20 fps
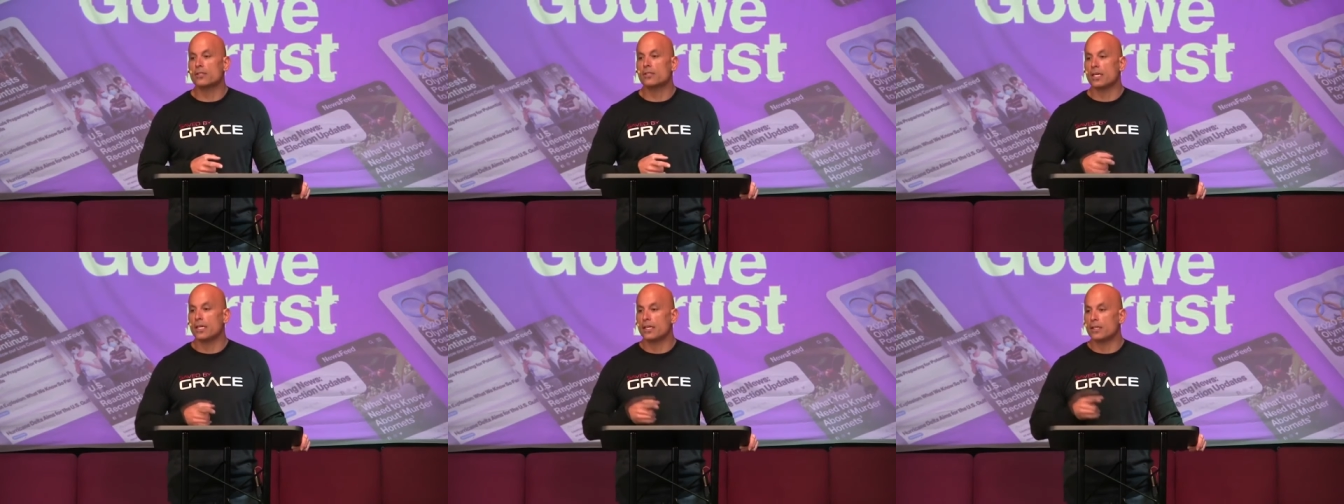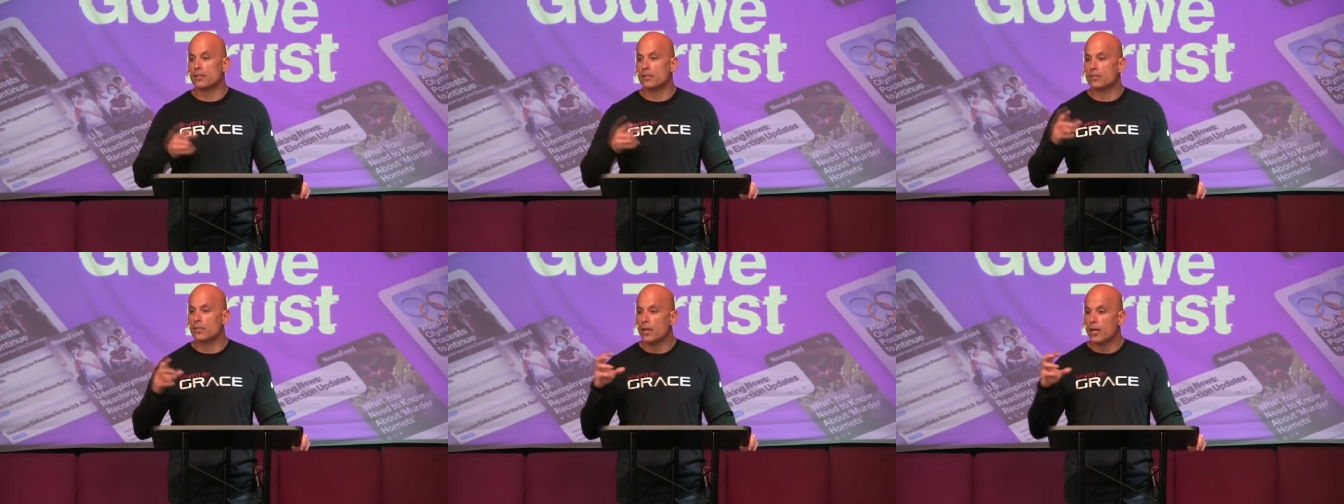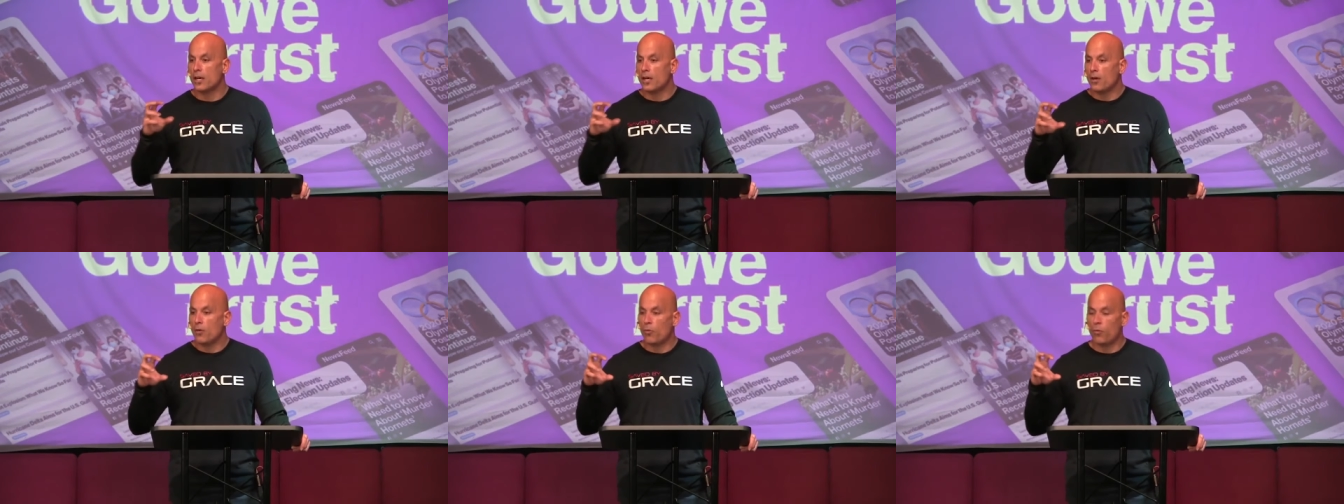things
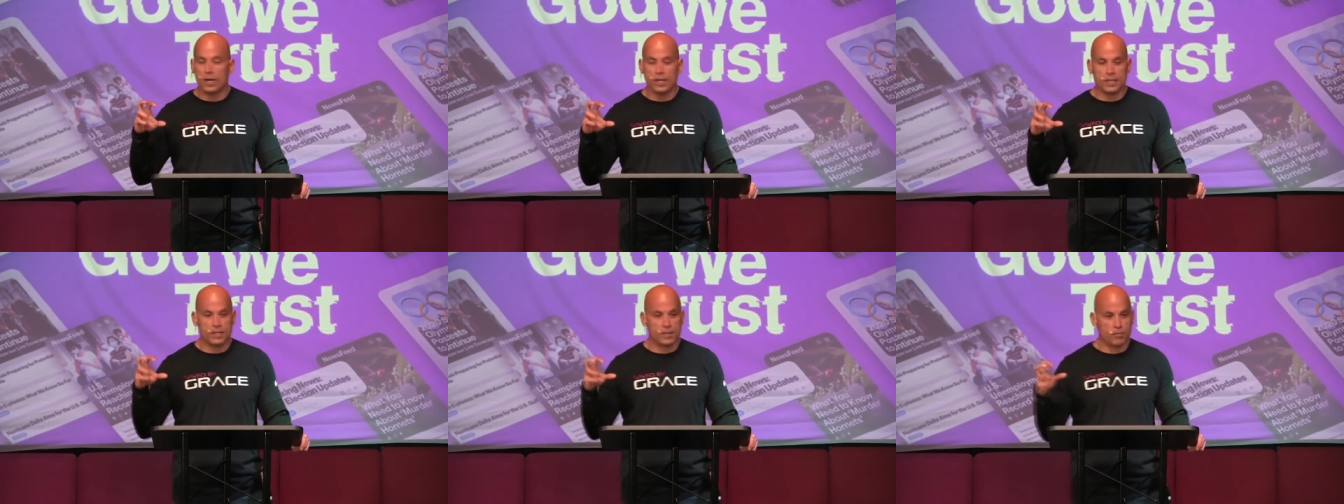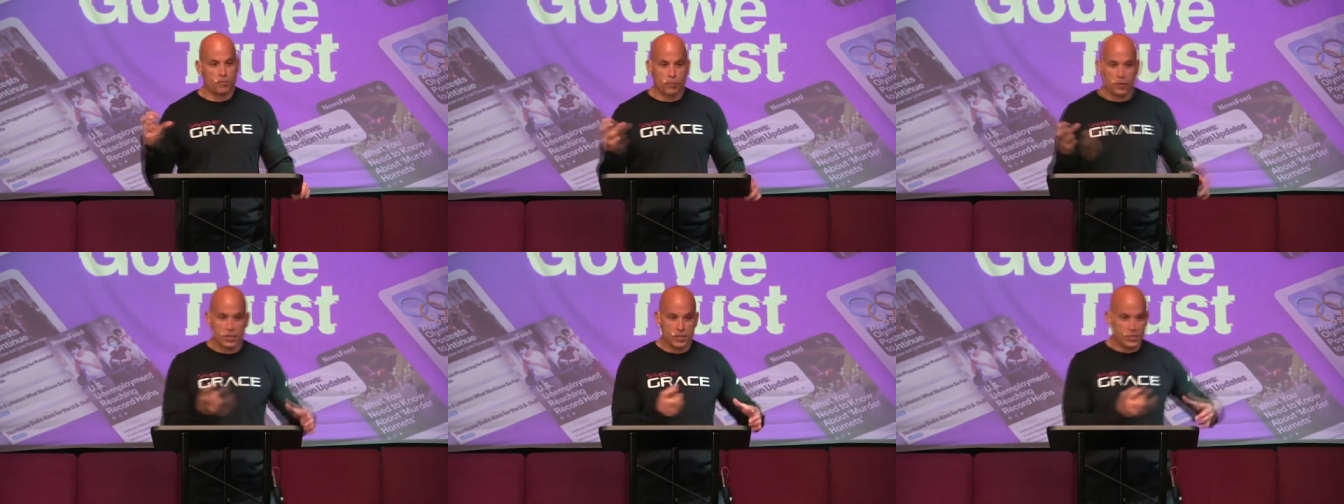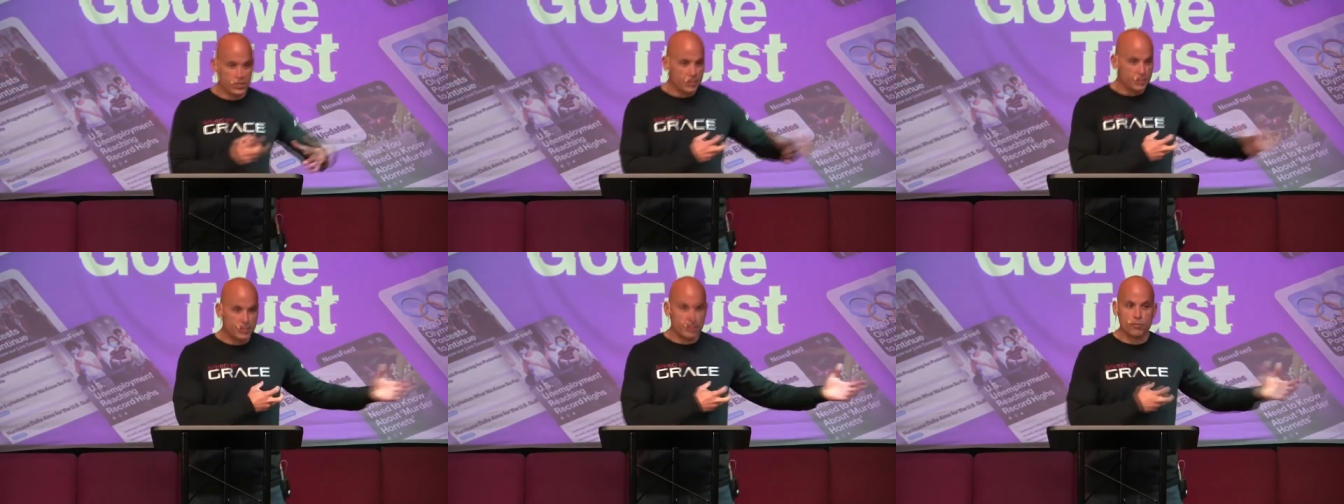want to push
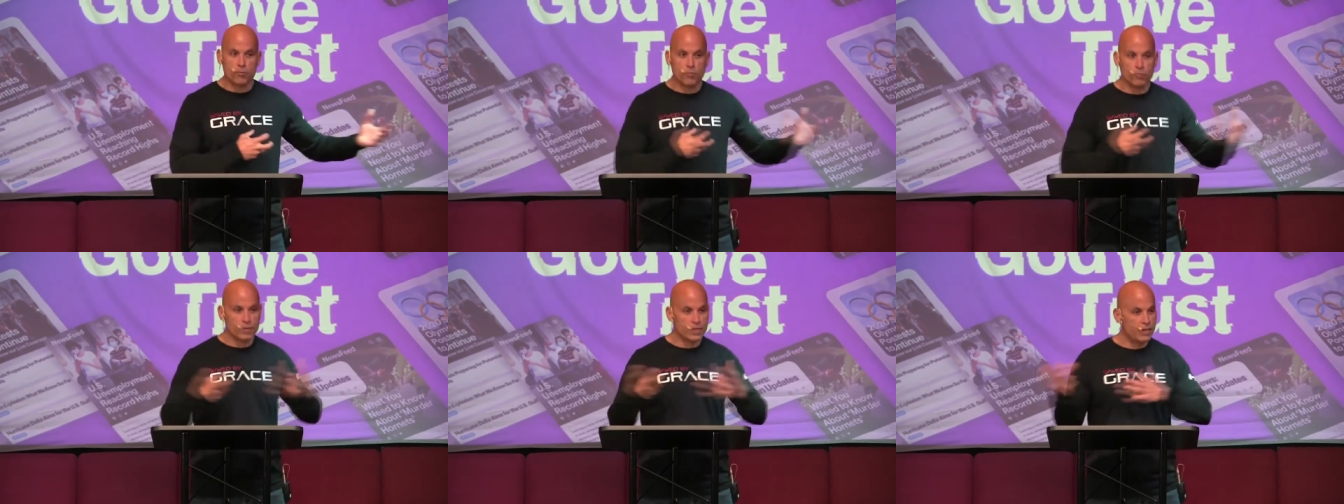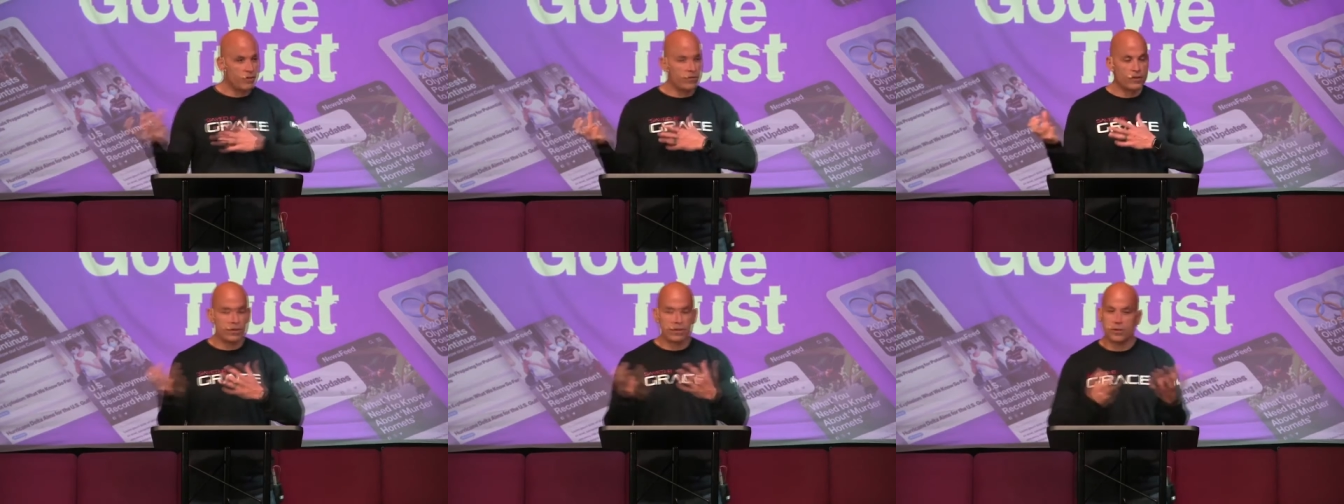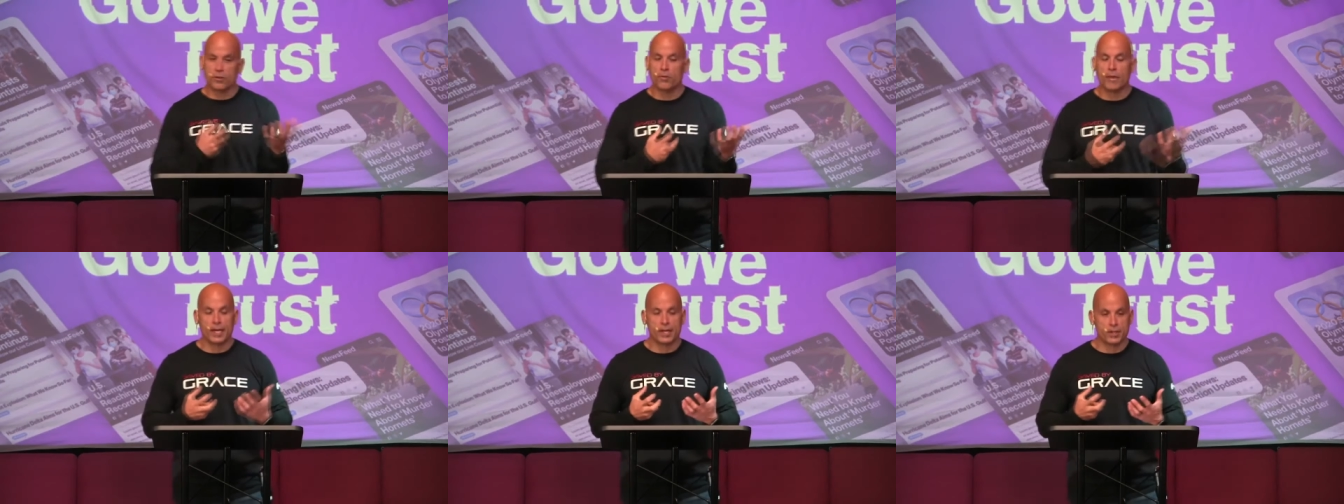us in different
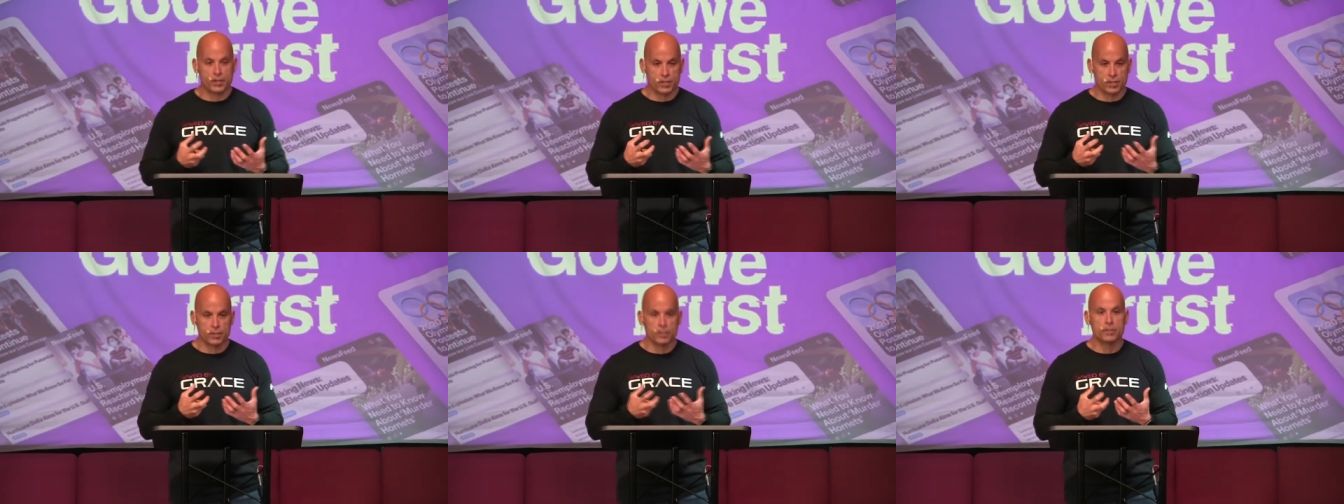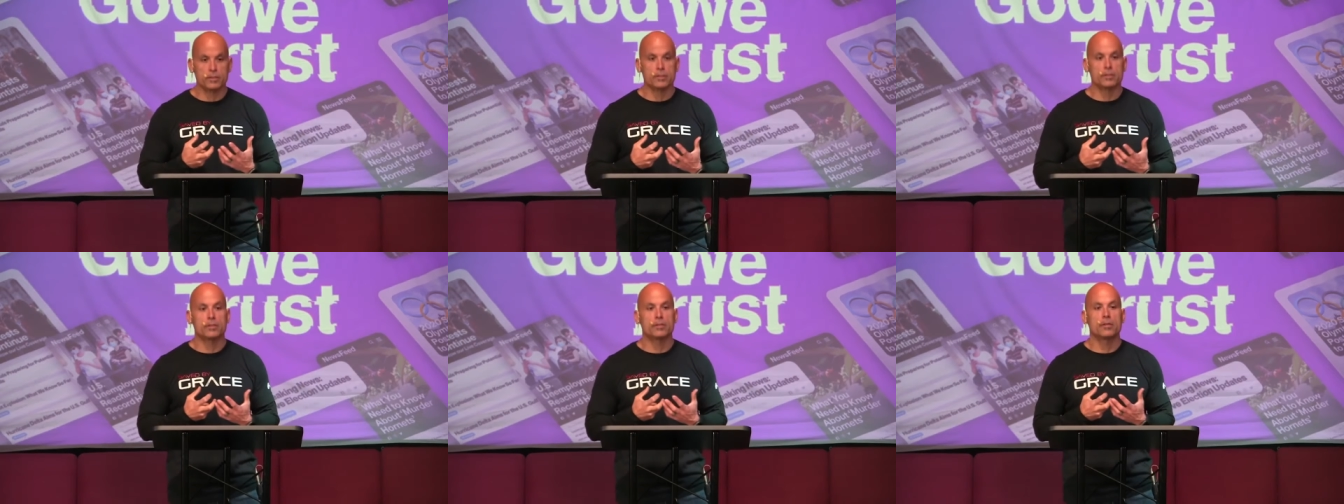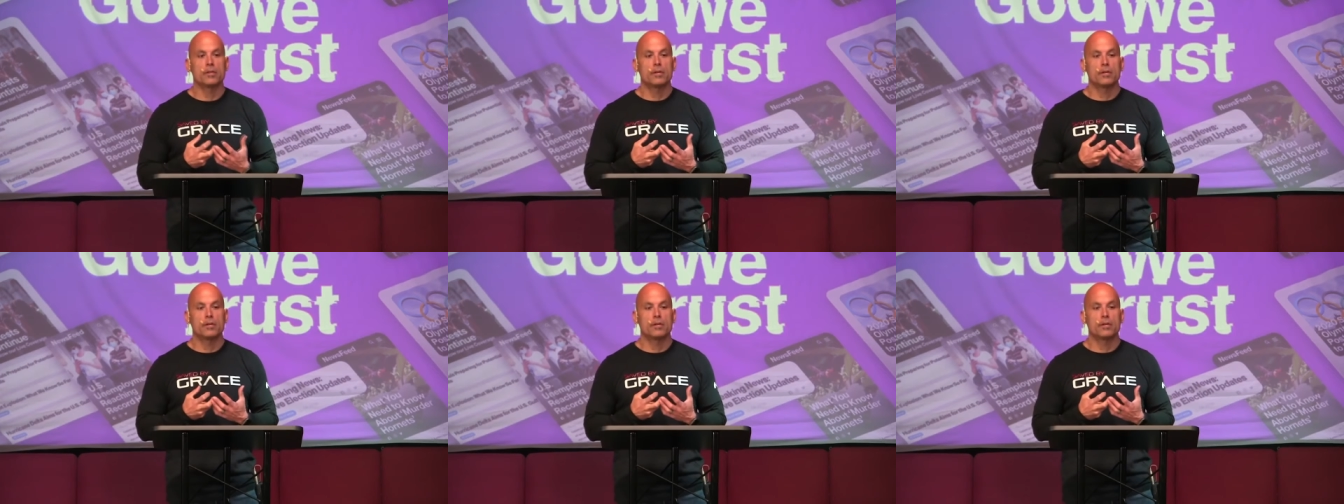directions,